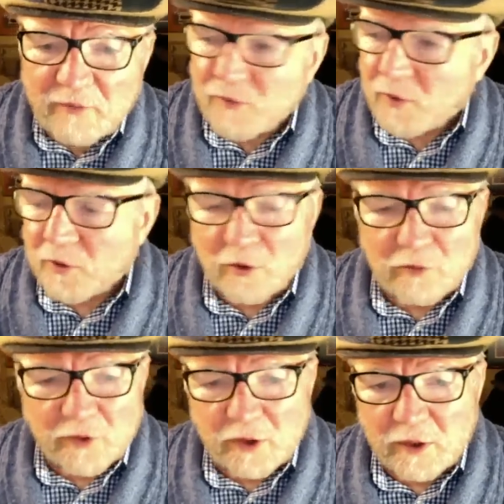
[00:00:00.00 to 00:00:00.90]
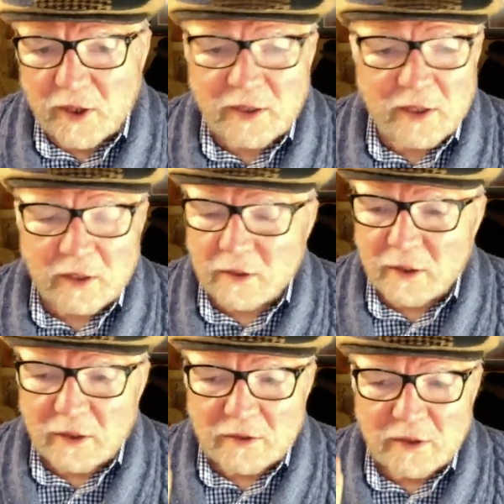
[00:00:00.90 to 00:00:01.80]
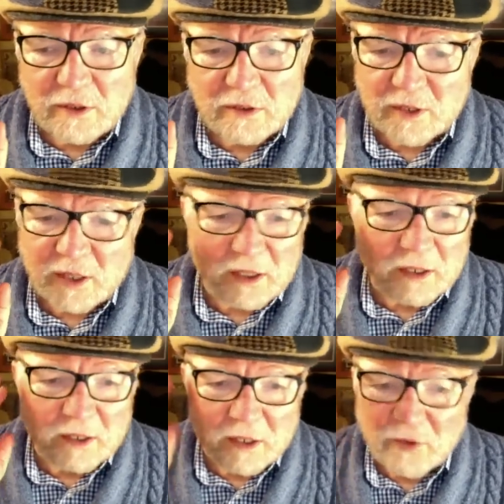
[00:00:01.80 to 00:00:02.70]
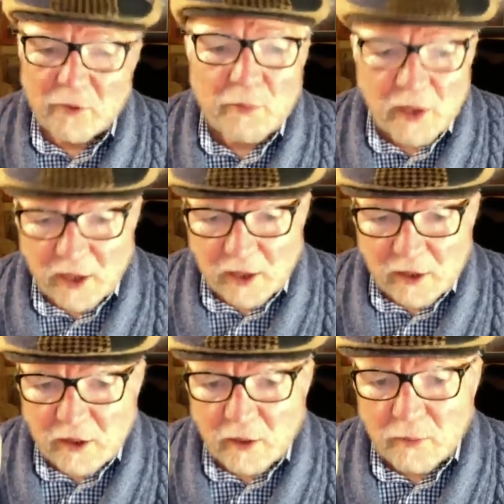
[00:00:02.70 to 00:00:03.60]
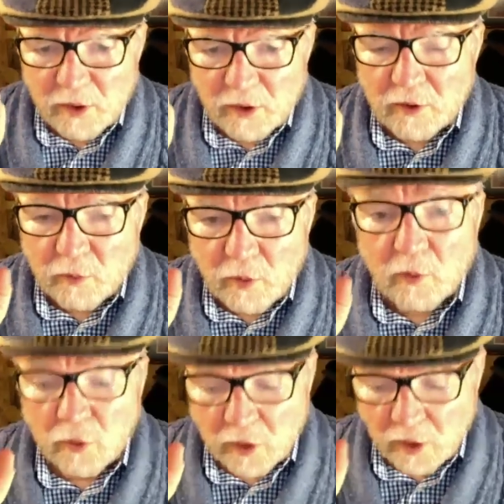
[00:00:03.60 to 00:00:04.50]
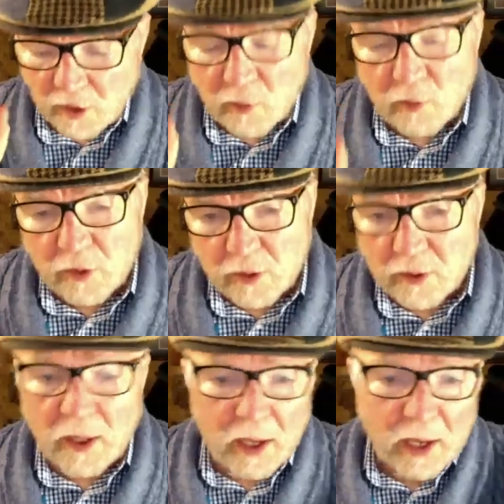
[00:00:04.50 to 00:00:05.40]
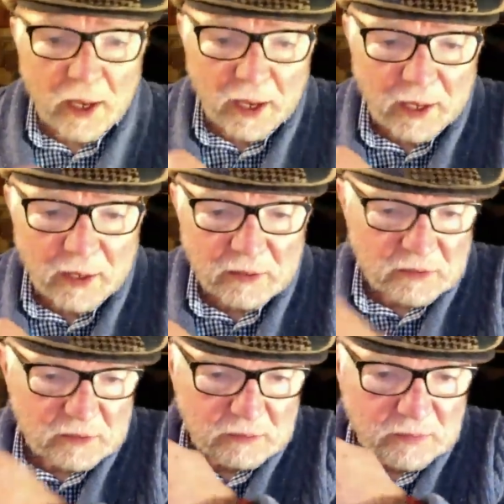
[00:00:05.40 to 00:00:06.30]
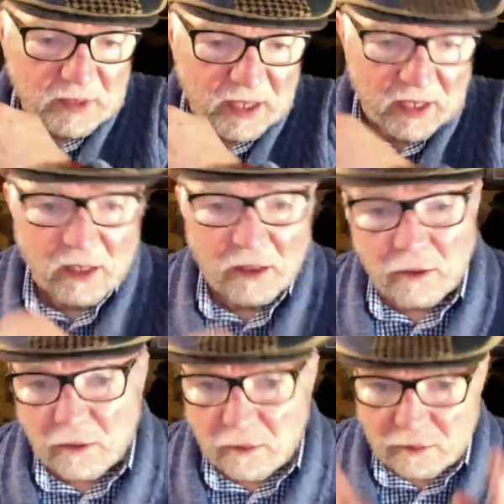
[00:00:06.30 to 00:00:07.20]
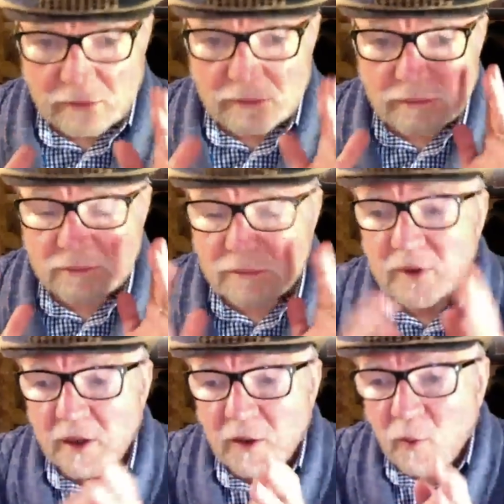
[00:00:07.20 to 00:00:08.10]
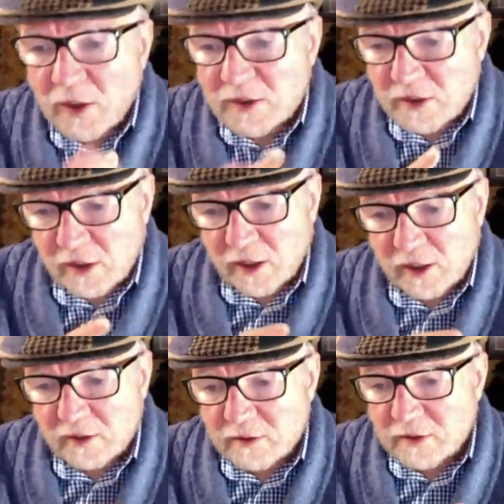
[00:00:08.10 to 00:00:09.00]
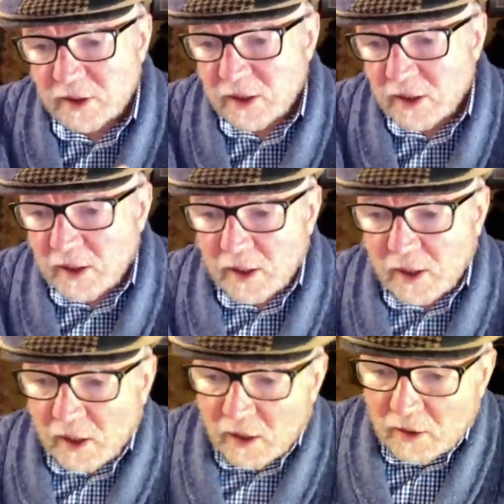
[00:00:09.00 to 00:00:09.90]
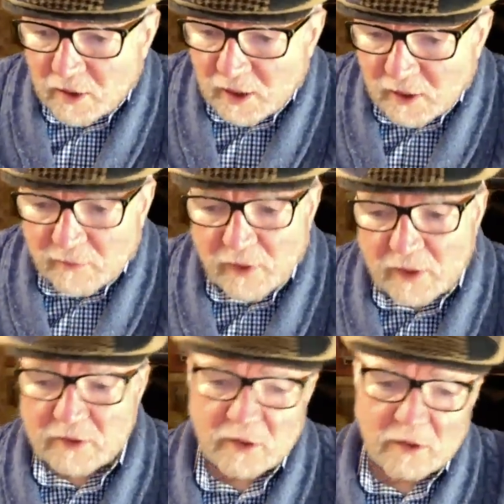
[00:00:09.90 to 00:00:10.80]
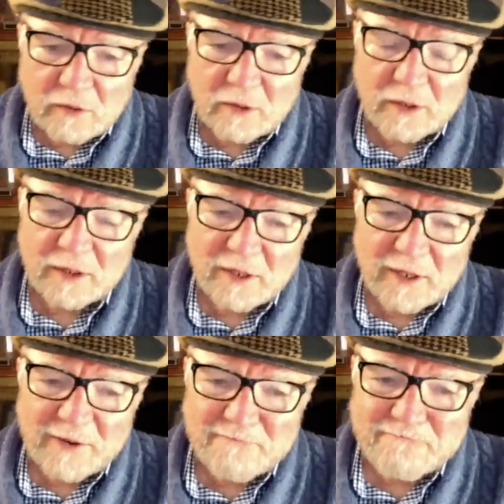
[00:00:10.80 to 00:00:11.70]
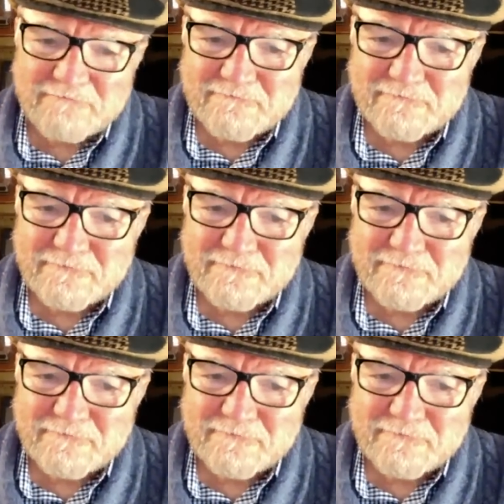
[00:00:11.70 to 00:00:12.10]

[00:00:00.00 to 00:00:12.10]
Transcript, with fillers: iphone over here and that technology is like on another planet compared to what we're dealing with as mechanical uh, watch collectors okay so um,